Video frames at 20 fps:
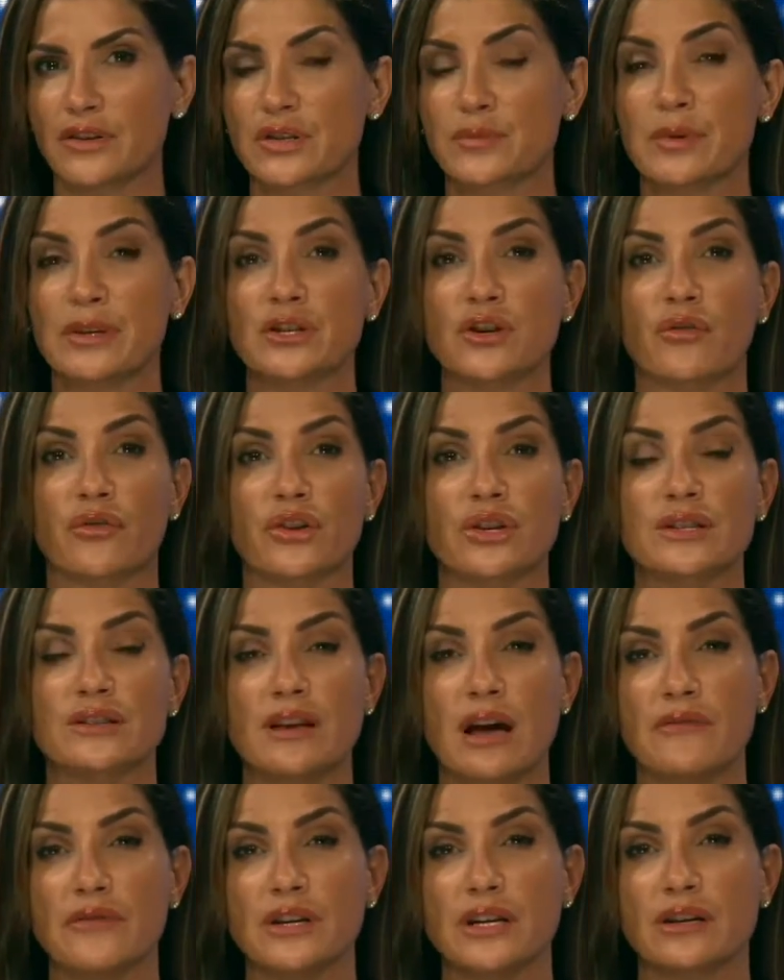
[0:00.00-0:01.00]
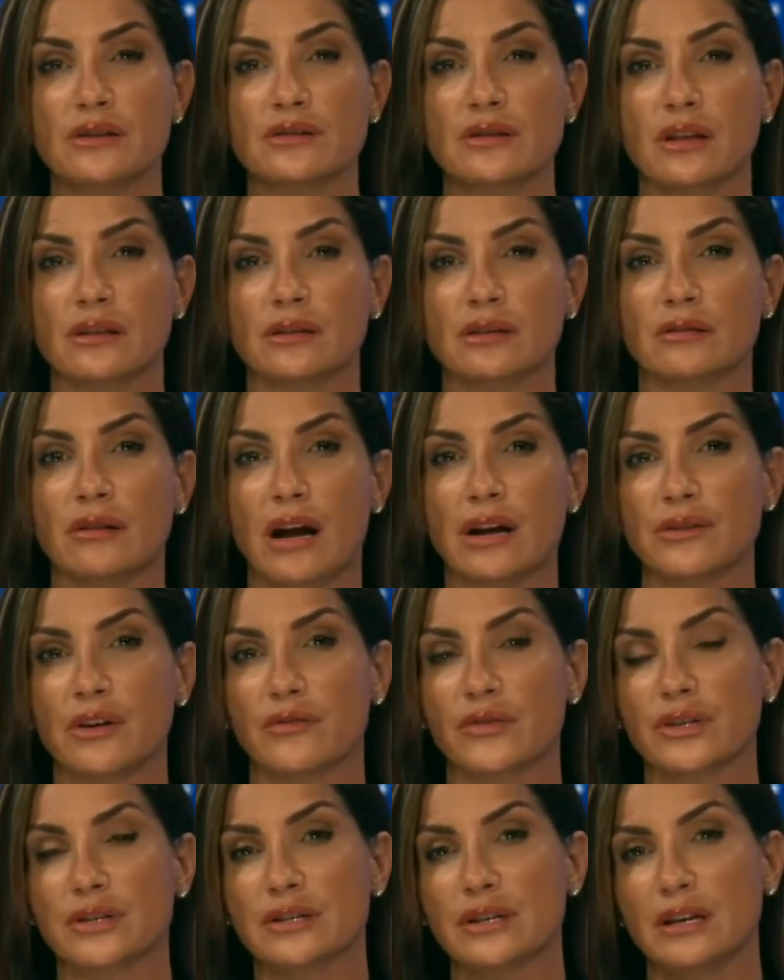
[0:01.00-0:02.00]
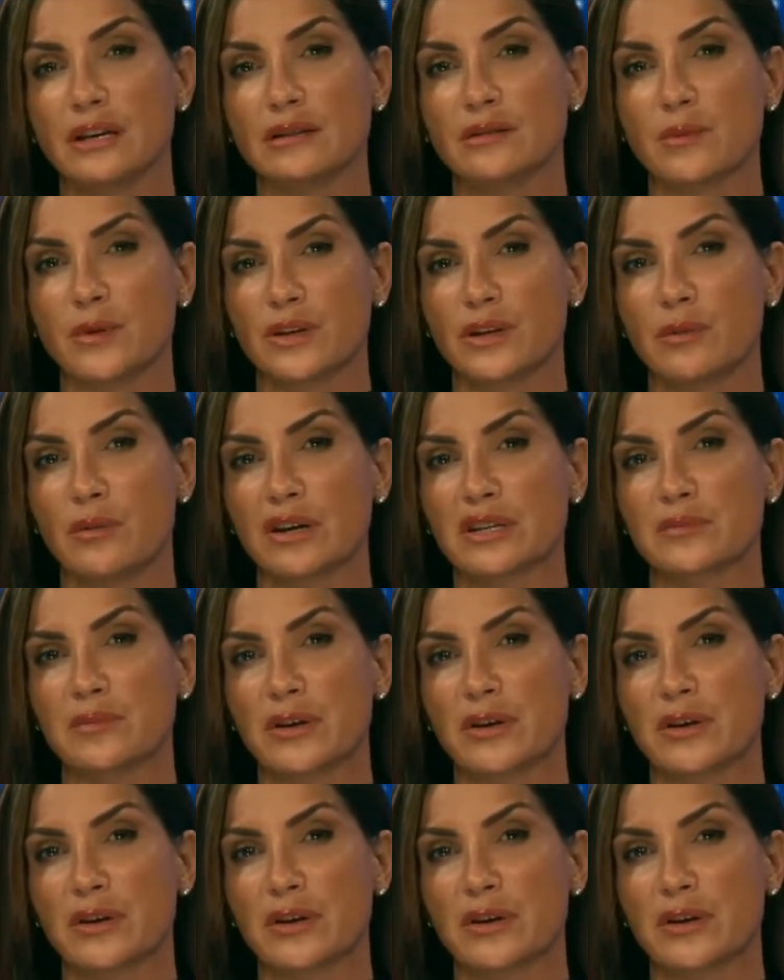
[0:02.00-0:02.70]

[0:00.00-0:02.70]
spent over seven years on the ground overseas with U.S.